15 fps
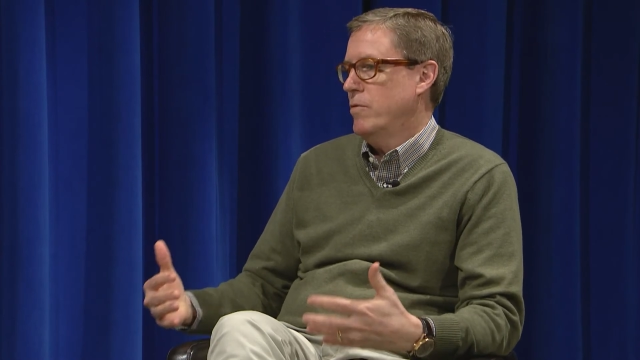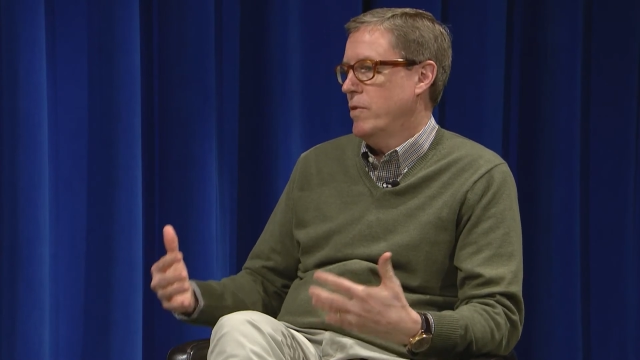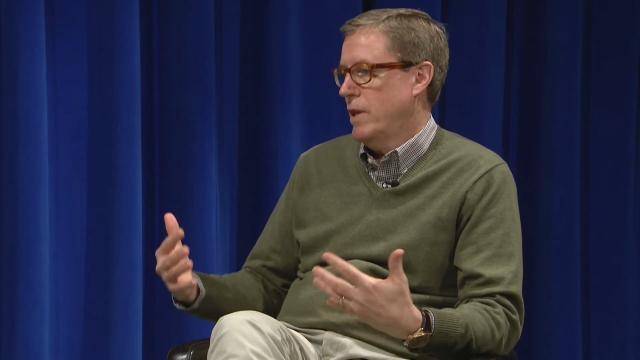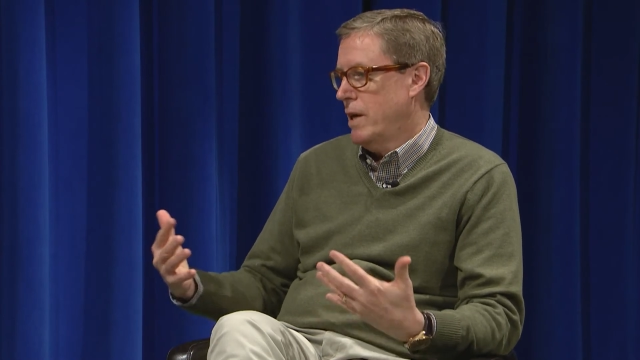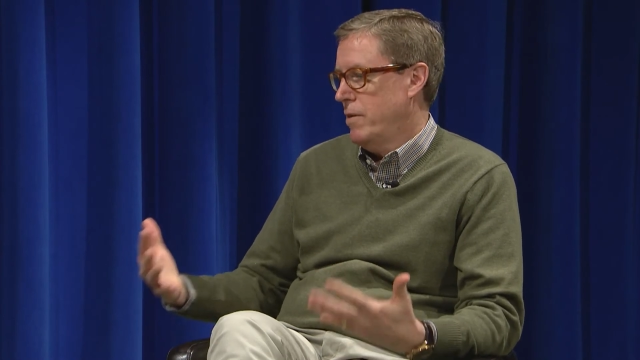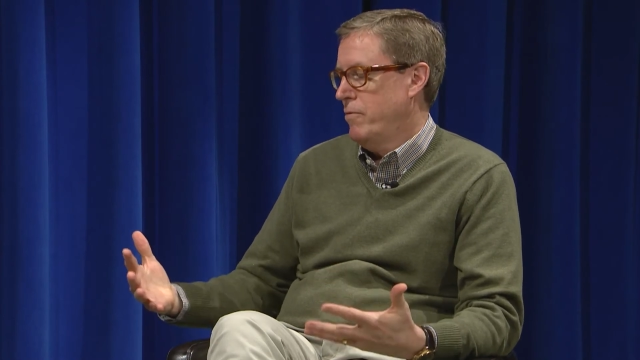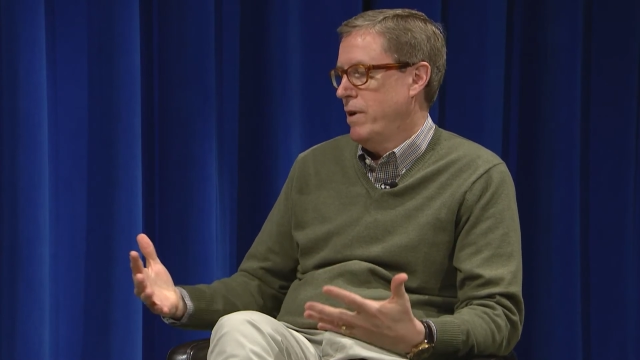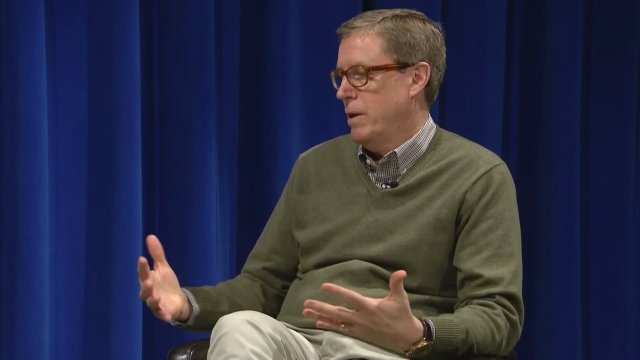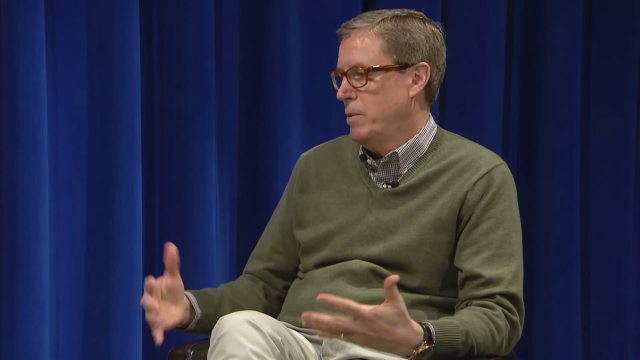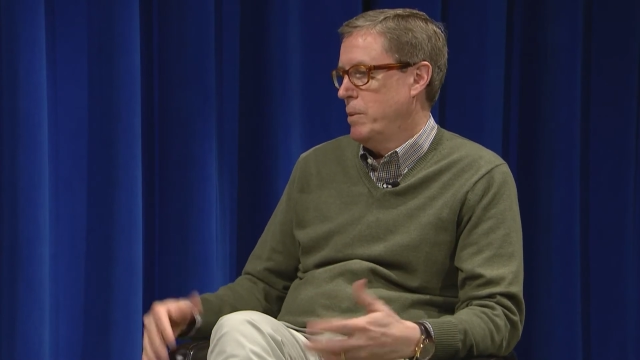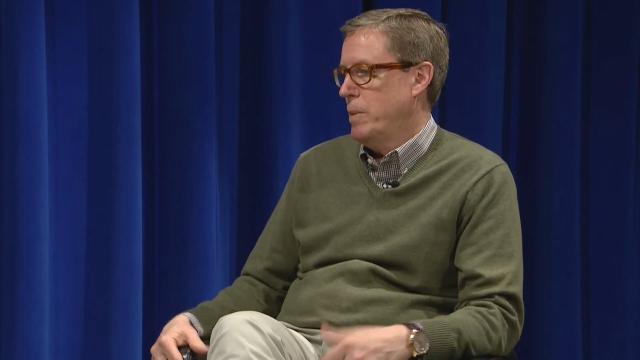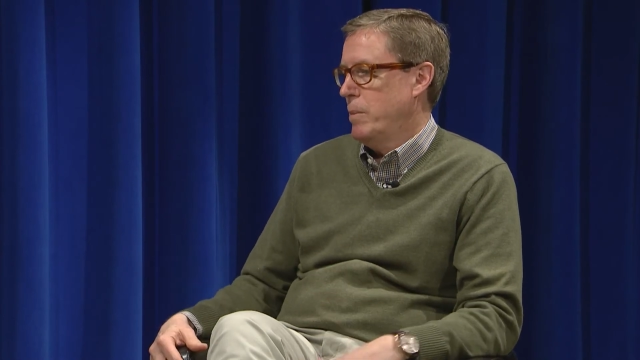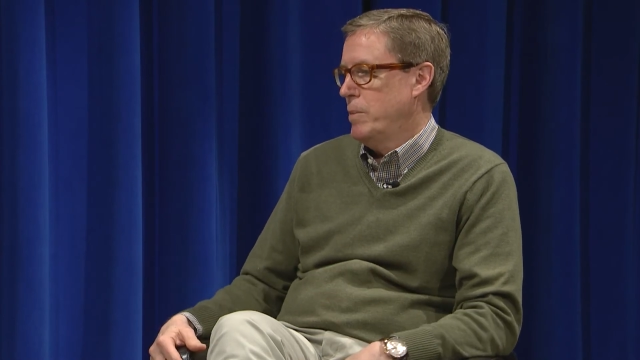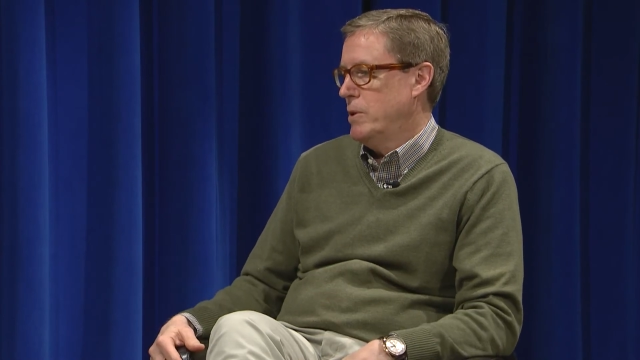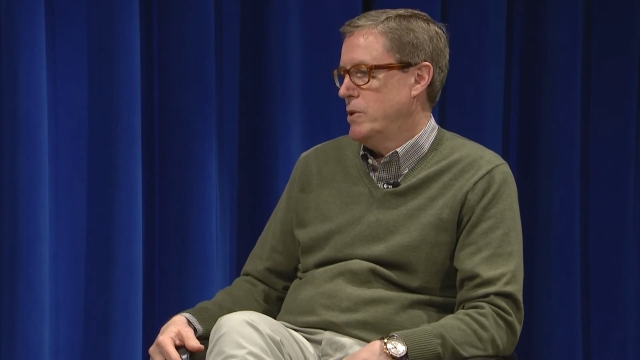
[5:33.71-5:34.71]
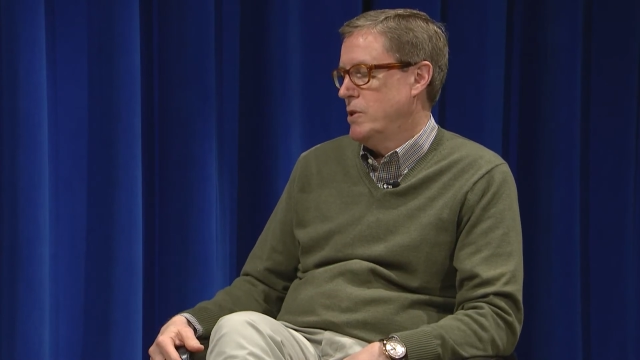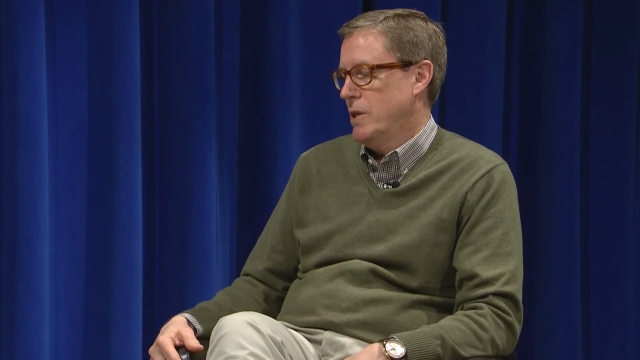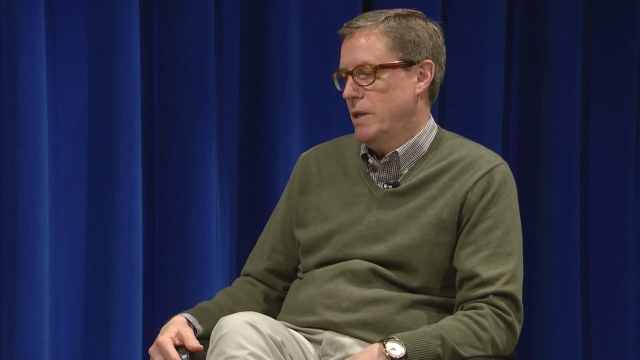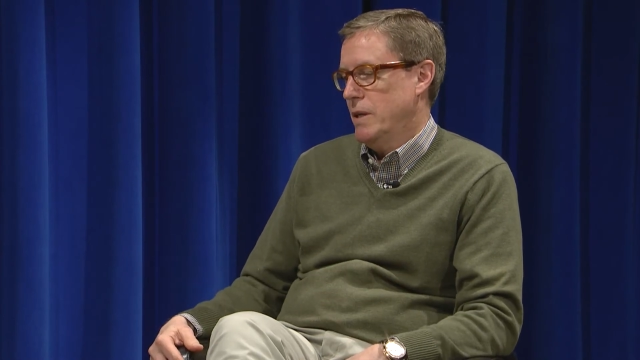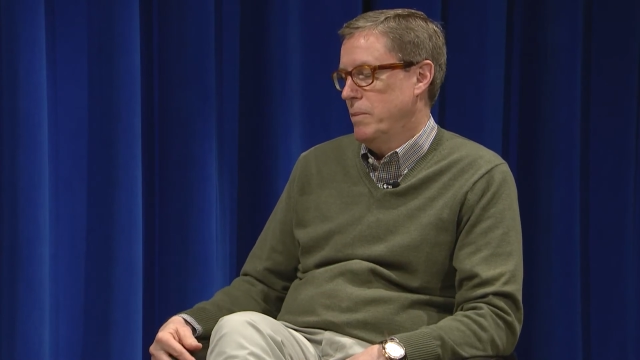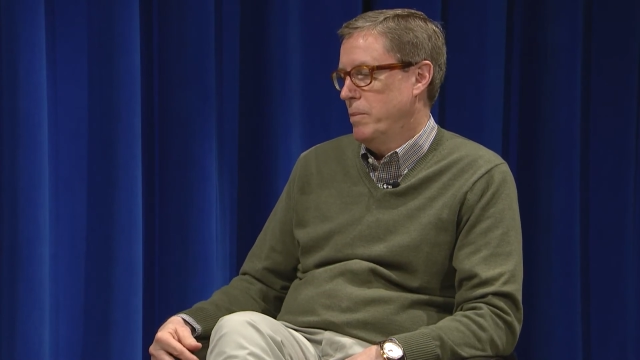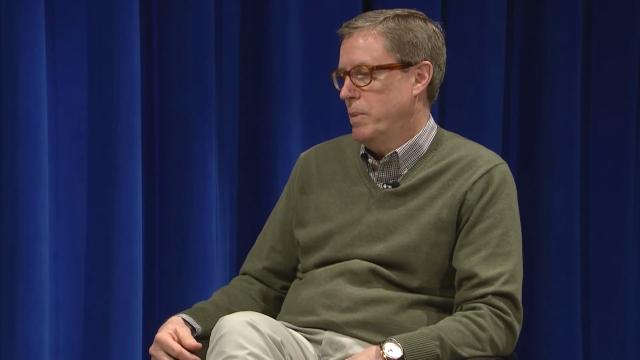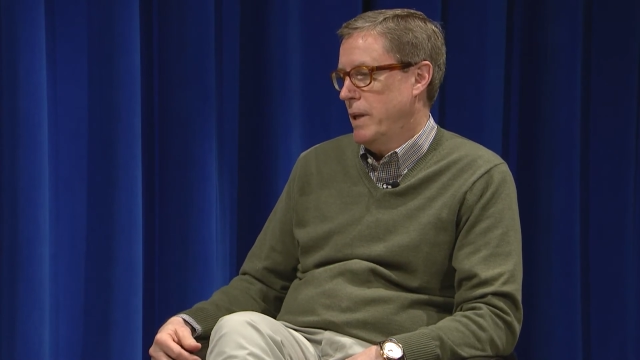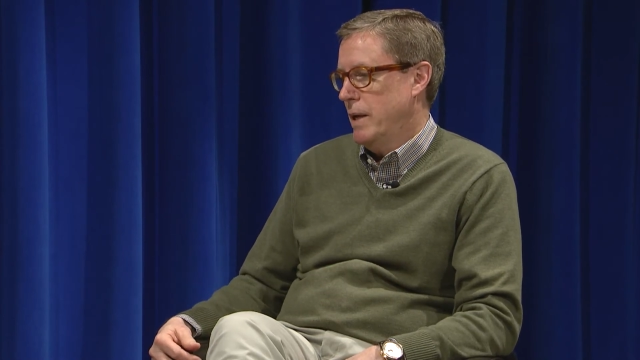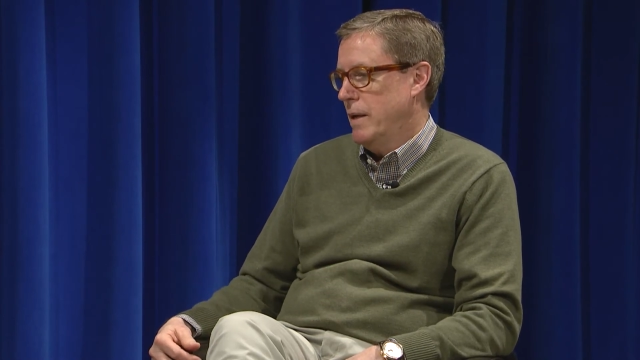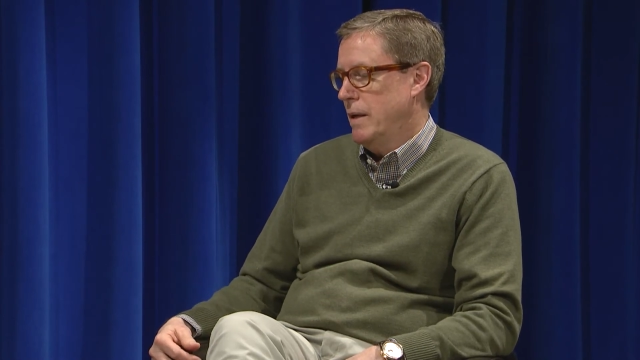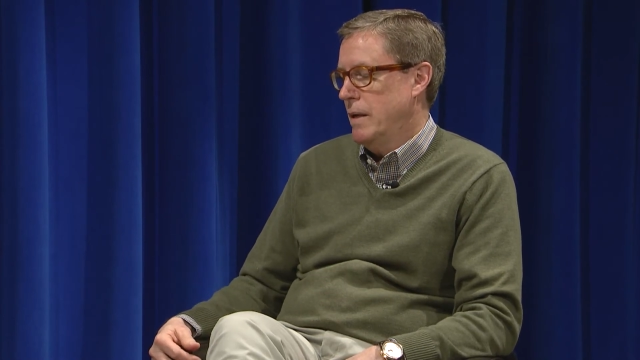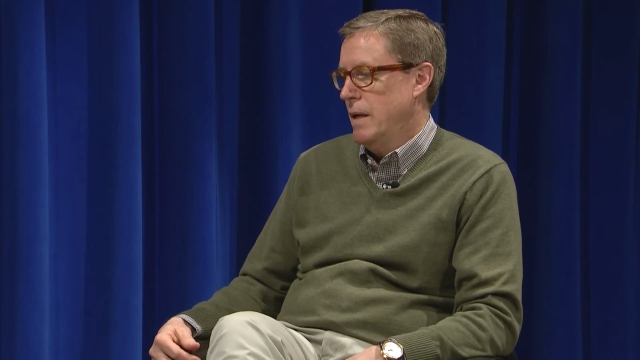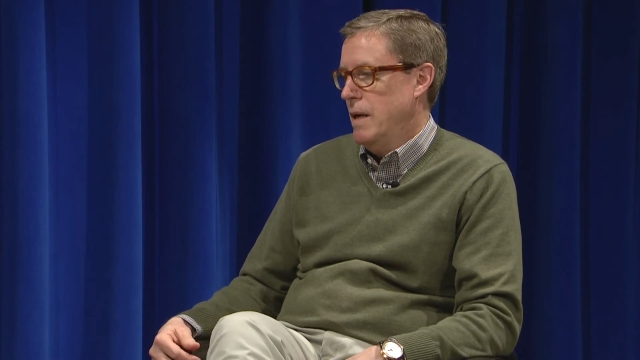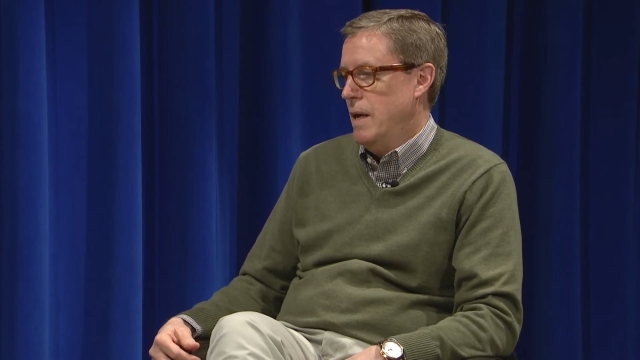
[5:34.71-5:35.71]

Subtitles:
A lot of family members played it.